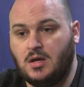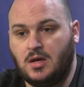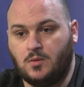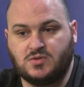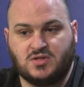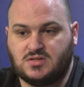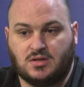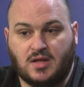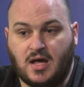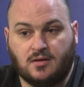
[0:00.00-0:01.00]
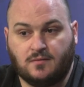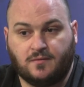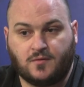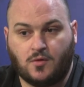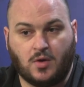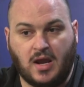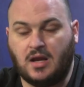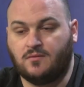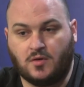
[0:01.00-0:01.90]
It was just a lot of creative,